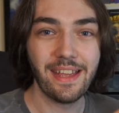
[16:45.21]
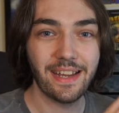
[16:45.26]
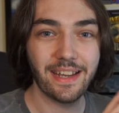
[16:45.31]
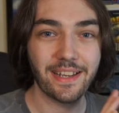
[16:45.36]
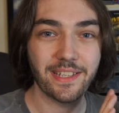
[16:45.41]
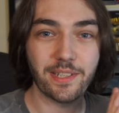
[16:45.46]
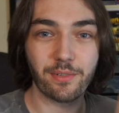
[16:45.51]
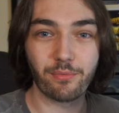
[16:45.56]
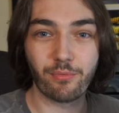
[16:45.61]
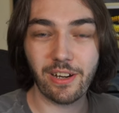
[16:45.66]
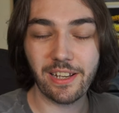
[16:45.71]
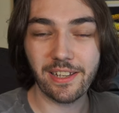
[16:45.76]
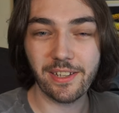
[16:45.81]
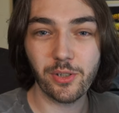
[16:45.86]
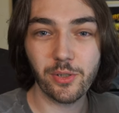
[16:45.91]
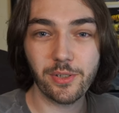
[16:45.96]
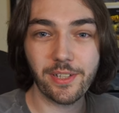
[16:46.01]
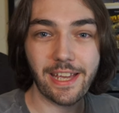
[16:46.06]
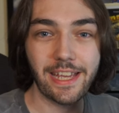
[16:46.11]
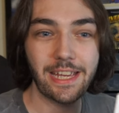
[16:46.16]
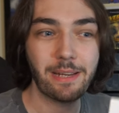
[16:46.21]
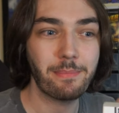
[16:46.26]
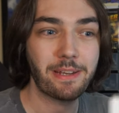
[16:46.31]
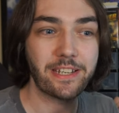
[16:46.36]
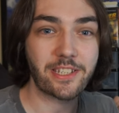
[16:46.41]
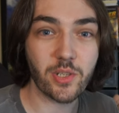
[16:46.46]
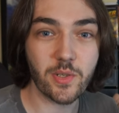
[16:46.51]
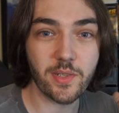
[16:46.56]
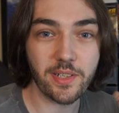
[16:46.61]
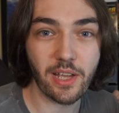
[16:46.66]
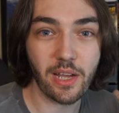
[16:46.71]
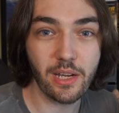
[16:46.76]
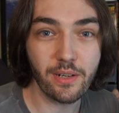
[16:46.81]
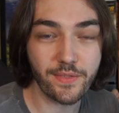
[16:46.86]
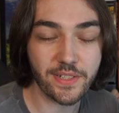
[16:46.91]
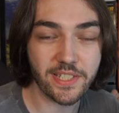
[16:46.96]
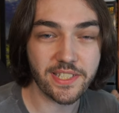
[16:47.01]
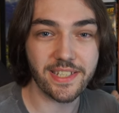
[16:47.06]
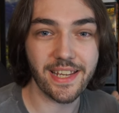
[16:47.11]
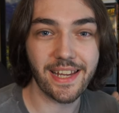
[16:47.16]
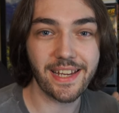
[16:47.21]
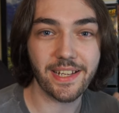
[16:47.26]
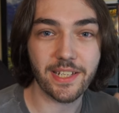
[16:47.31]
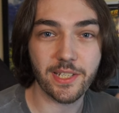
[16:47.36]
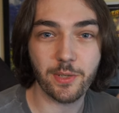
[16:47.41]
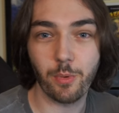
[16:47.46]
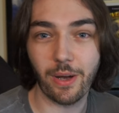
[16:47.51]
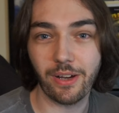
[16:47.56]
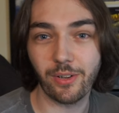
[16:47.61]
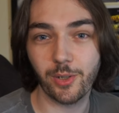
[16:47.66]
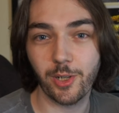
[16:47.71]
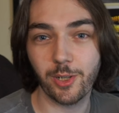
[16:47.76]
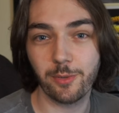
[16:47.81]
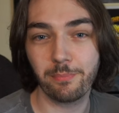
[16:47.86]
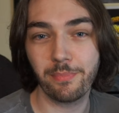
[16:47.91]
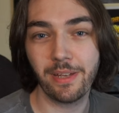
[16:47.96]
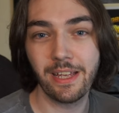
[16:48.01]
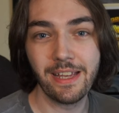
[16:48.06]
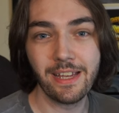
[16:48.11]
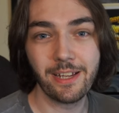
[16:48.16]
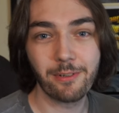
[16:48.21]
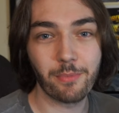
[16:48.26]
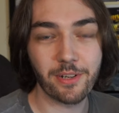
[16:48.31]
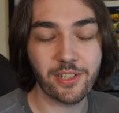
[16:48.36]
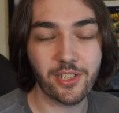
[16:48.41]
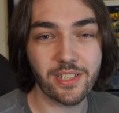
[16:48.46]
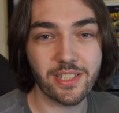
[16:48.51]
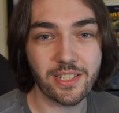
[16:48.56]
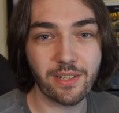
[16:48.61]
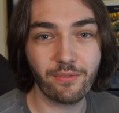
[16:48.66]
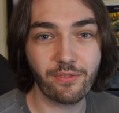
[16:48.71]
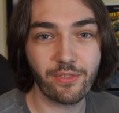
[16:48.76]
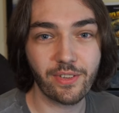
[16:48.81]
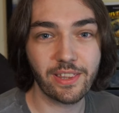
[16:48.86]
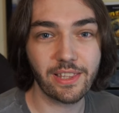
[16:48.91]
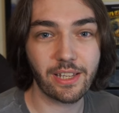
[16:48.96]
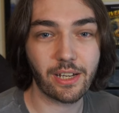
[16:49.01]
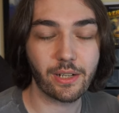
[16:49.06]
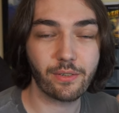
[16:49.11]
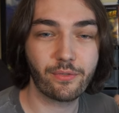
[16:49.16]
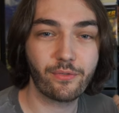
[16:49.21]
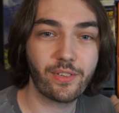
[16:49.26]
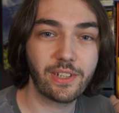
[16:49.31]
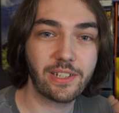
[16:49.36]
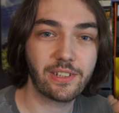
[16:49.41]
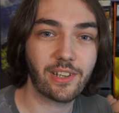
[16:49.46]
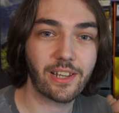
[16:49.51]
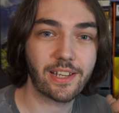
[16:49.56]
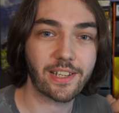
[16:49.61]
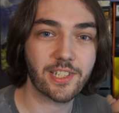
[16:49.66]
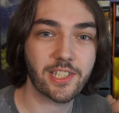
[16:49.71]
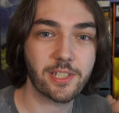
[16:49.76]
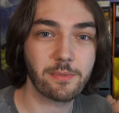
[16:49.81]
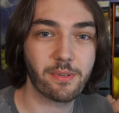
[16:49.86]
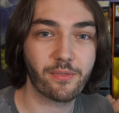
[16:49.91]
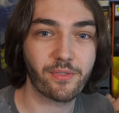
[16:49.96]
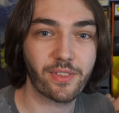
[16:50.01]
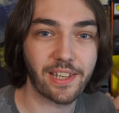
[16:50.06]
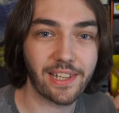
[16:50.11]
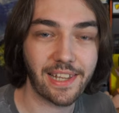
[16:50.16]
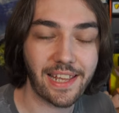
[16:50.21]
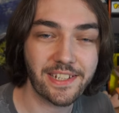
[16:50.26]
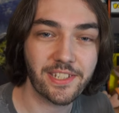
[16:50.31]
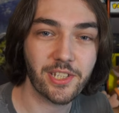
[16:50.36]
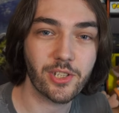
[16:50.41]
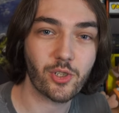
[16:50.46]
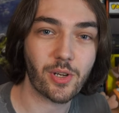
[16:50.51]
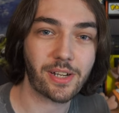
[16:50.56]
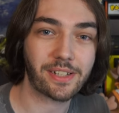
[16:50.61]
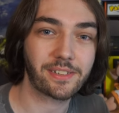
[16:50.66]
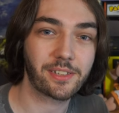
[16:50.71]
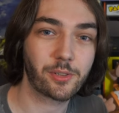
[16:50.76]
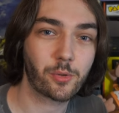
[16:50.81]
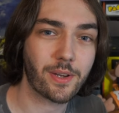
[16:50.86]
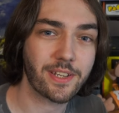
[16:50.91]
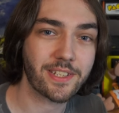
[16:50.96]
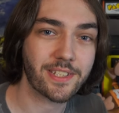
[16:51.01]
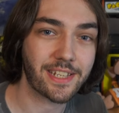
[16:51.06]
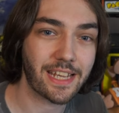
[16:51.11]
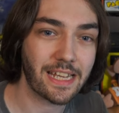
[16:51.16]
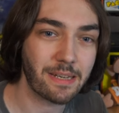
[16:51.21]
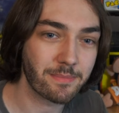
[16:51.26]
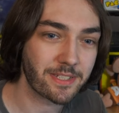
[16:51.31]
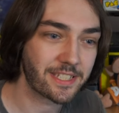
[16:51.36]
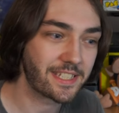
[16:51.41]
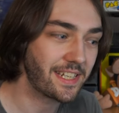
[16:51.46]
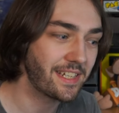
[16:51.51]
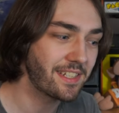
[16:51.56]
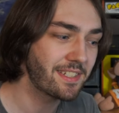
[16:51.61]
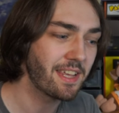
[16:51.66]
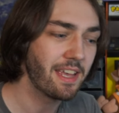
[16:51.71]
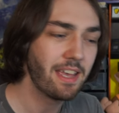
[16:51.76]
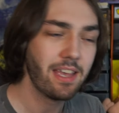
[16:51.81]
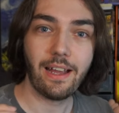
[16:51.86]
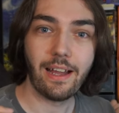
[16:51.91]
It's a really good game. It doesn't overstay its welcome, which is something that I feel like some of the later Dragon Quest games did.